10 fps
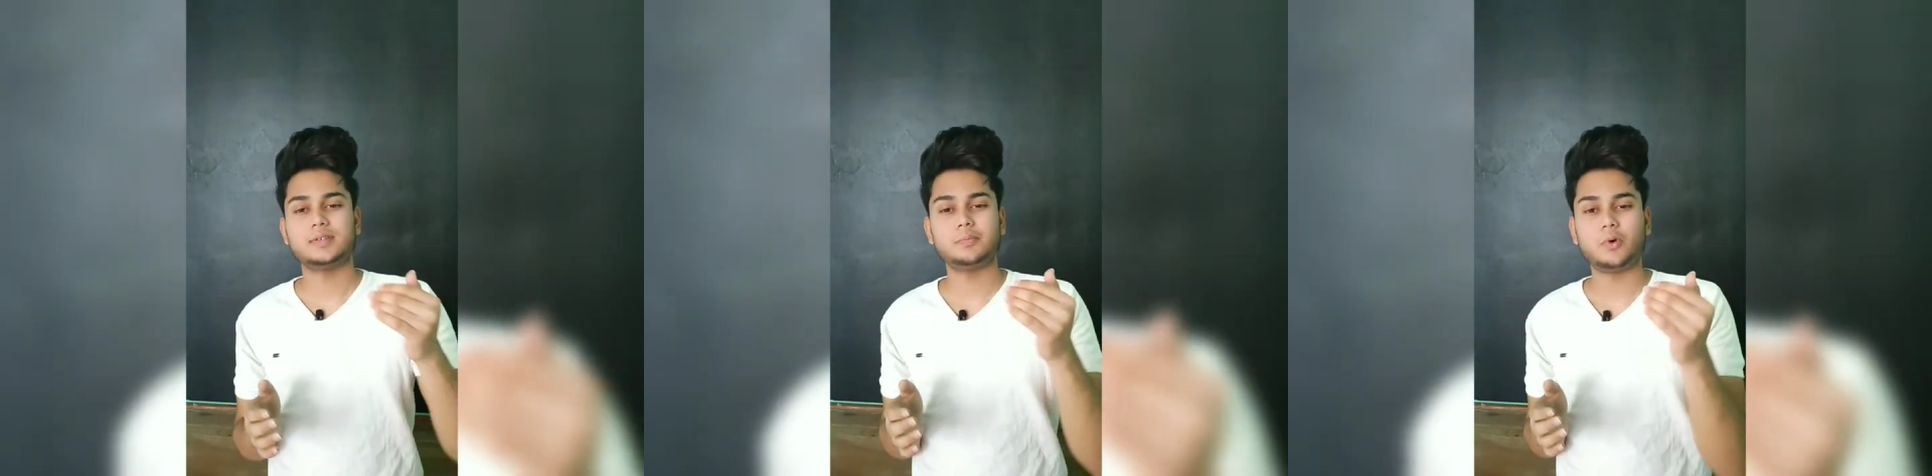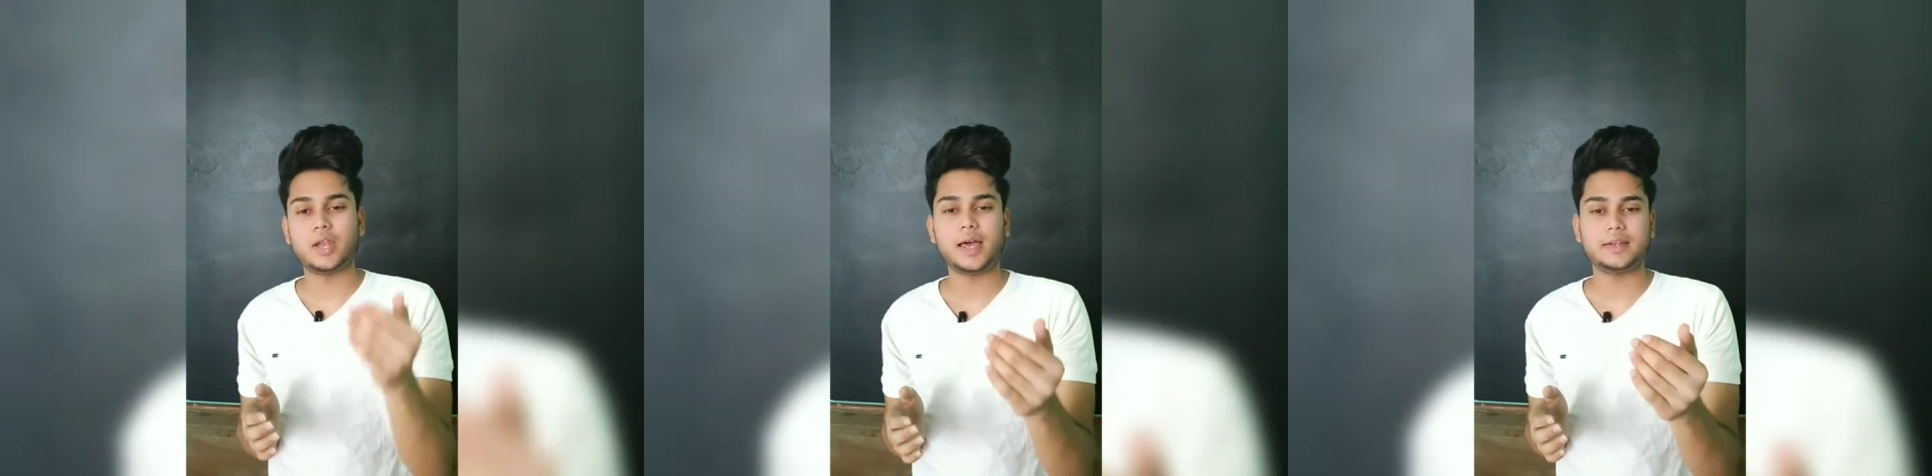in
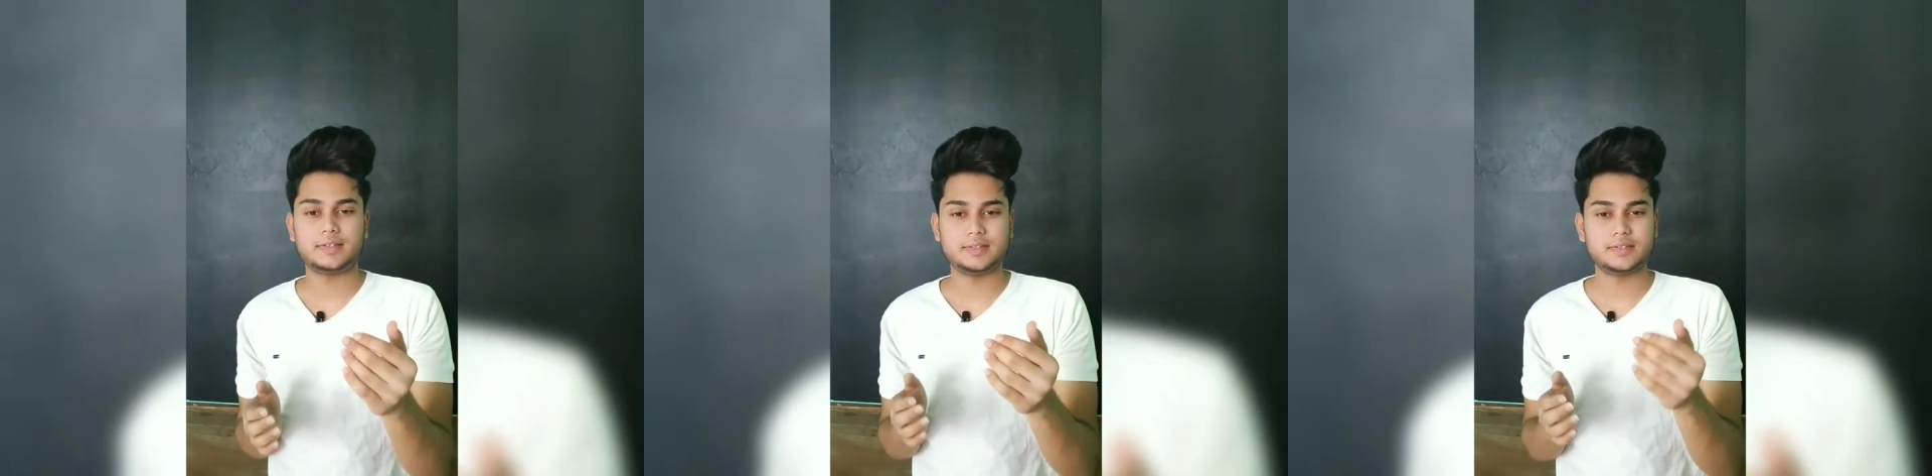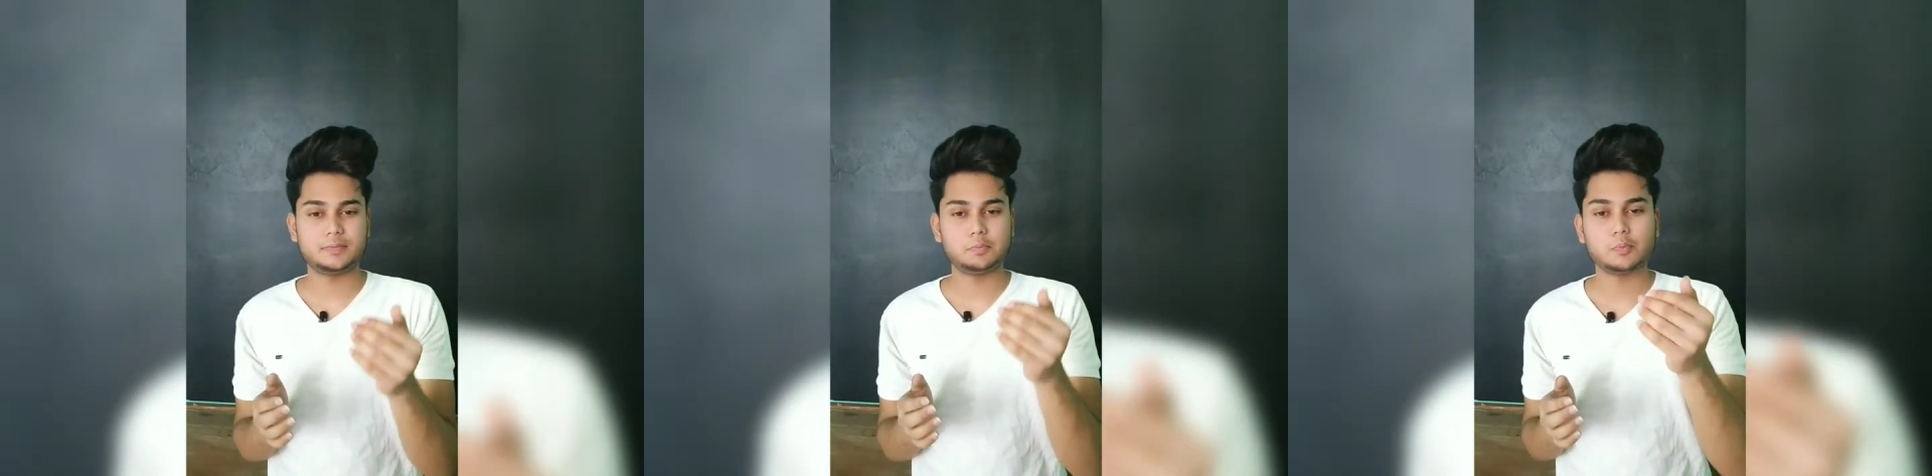
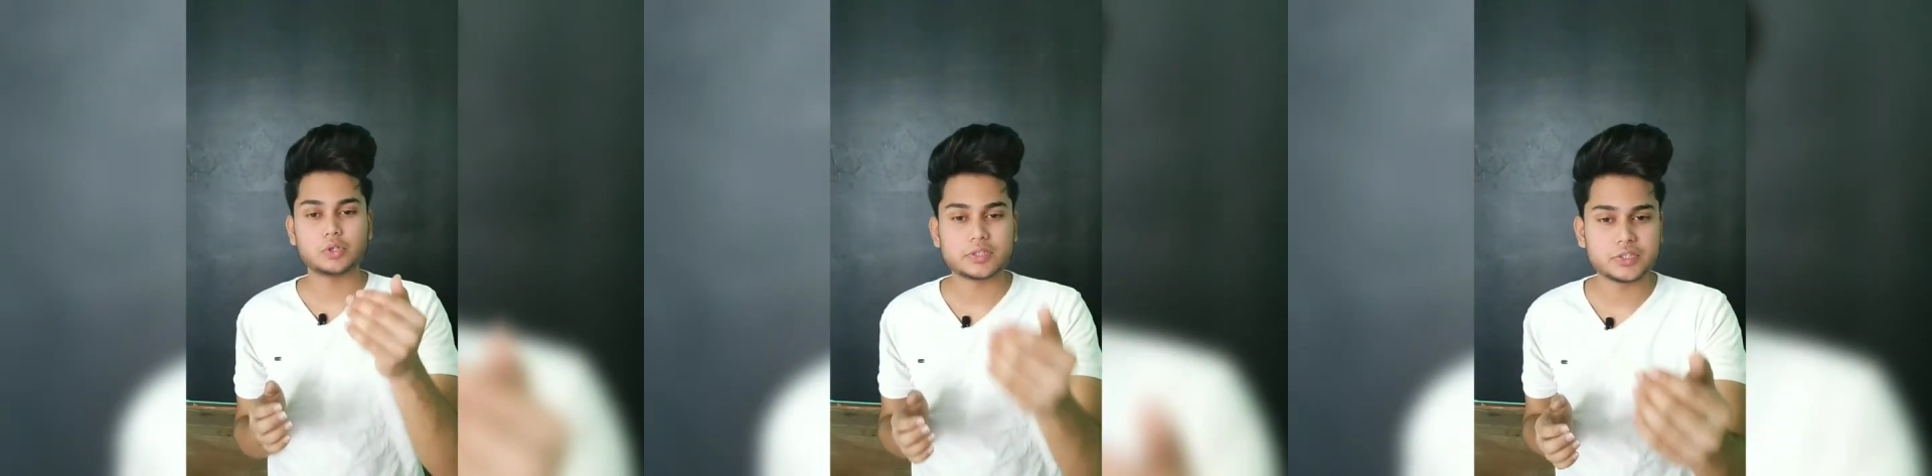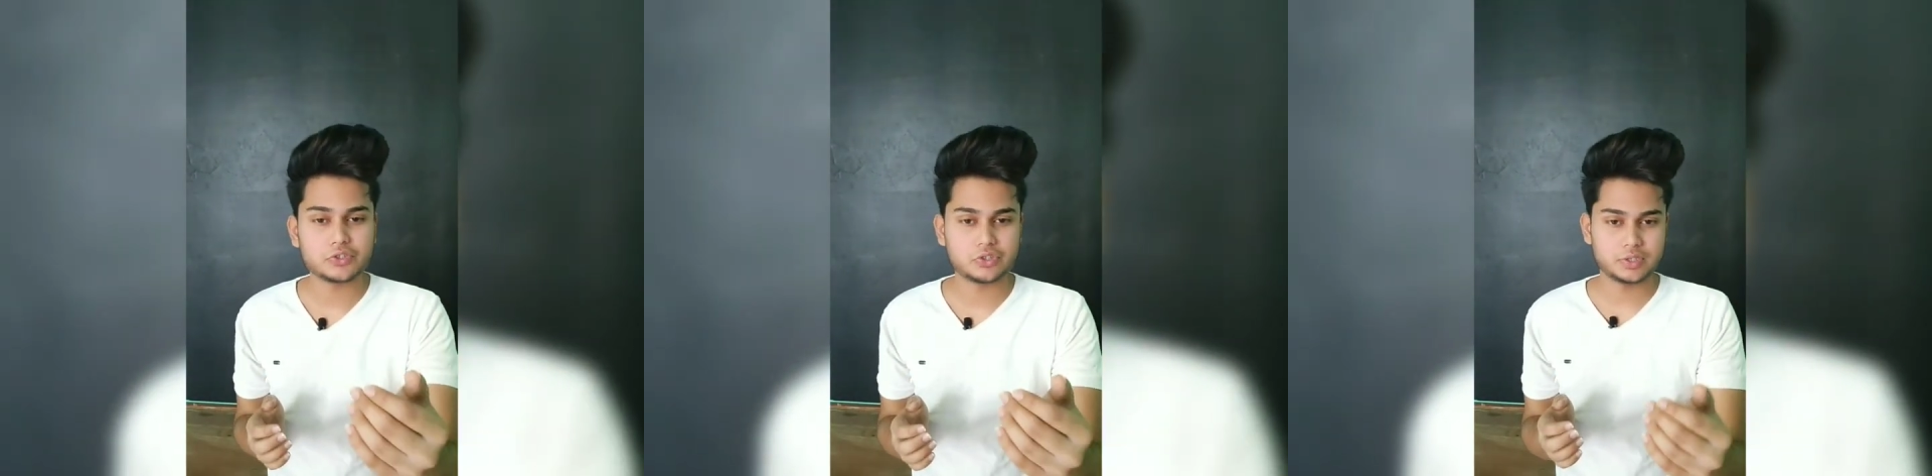polarities,
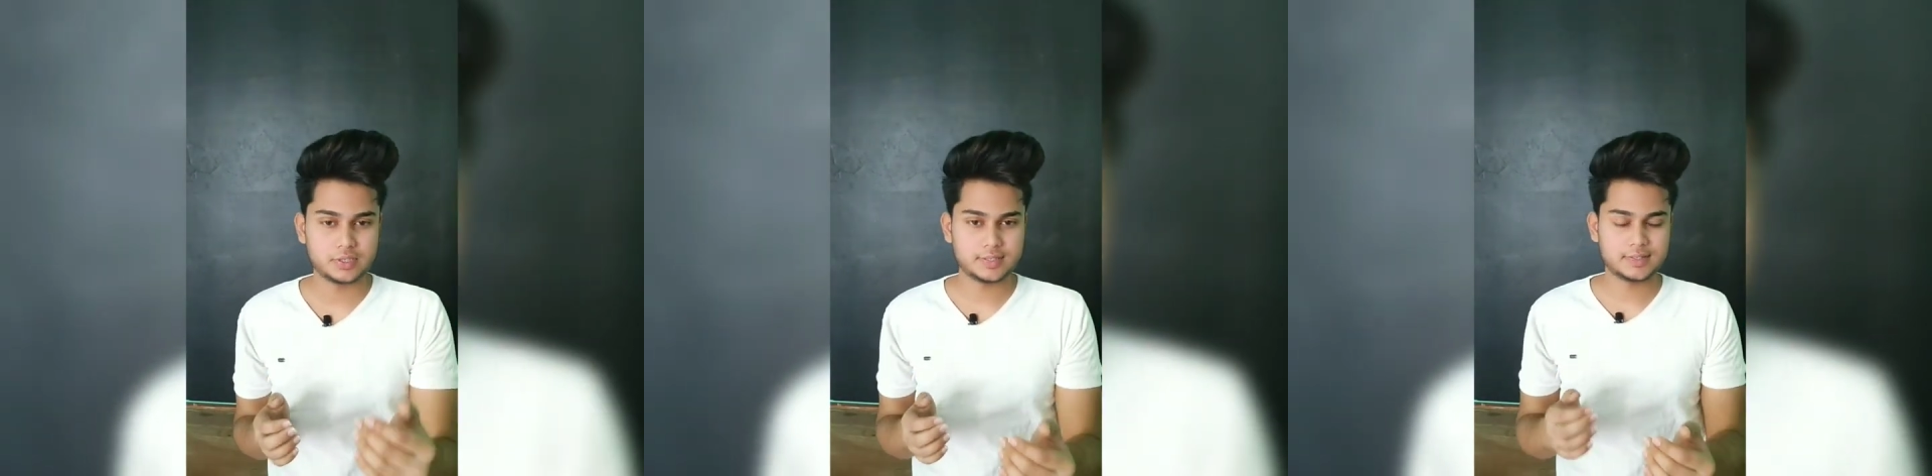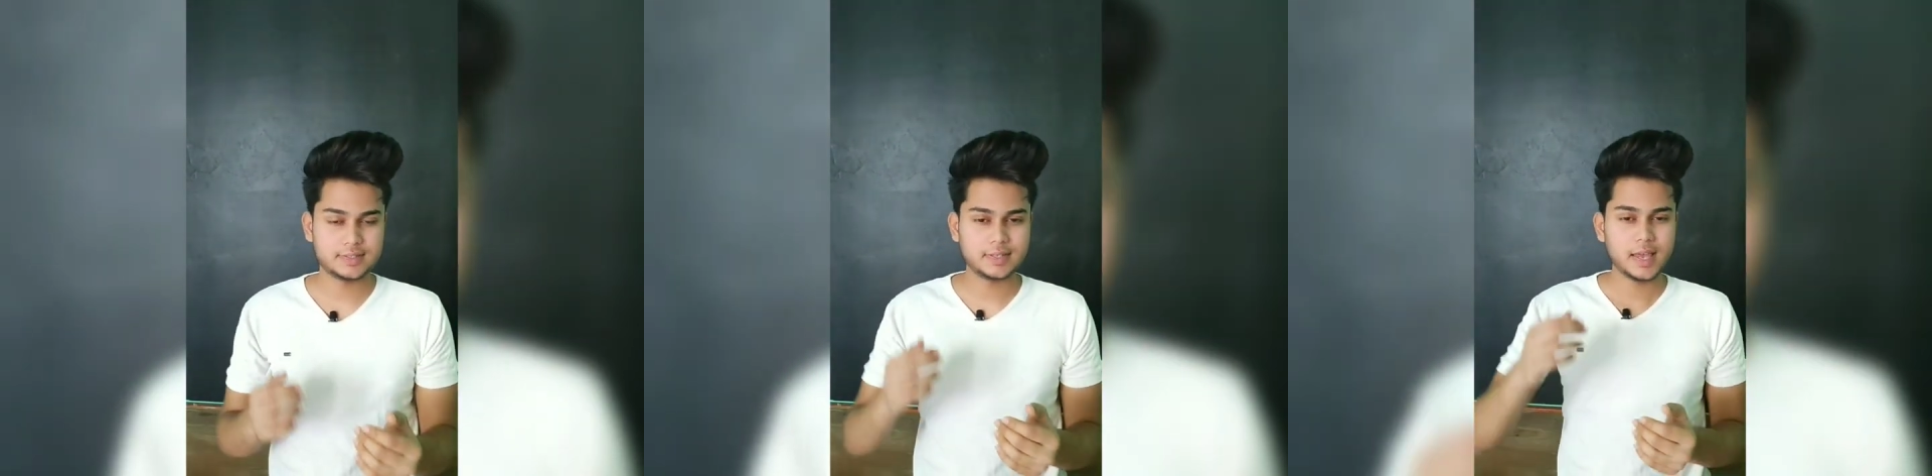
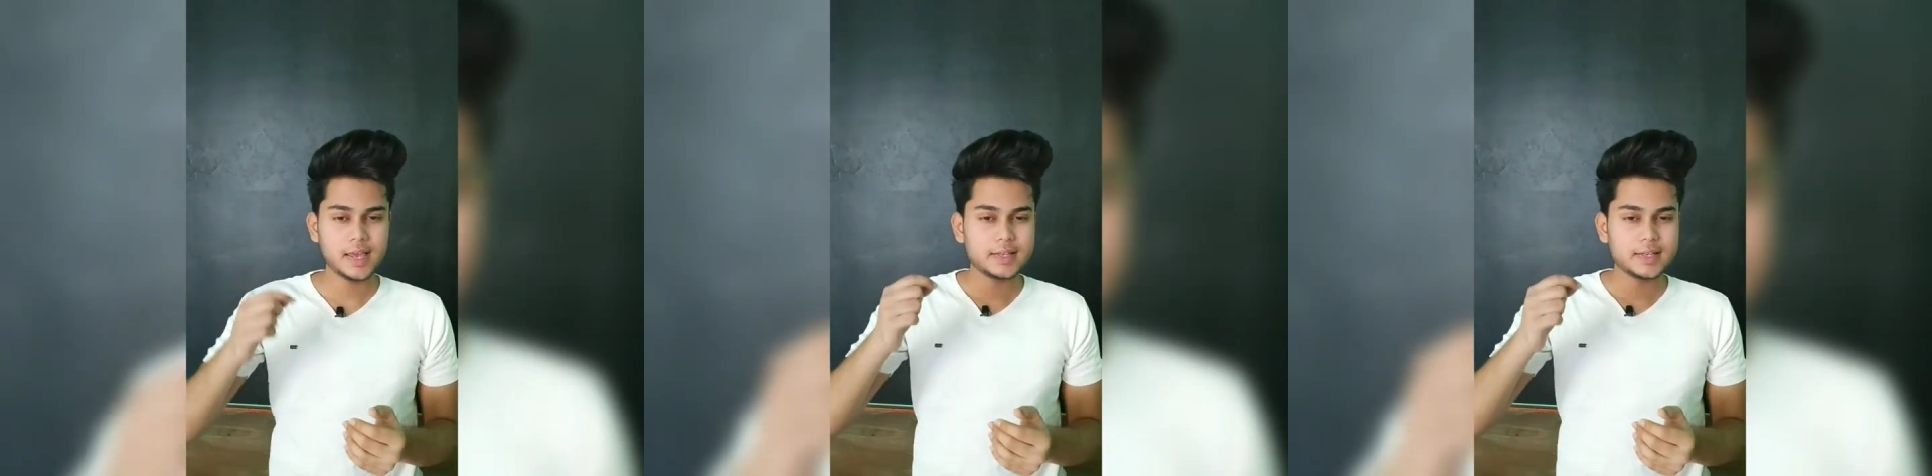potentials,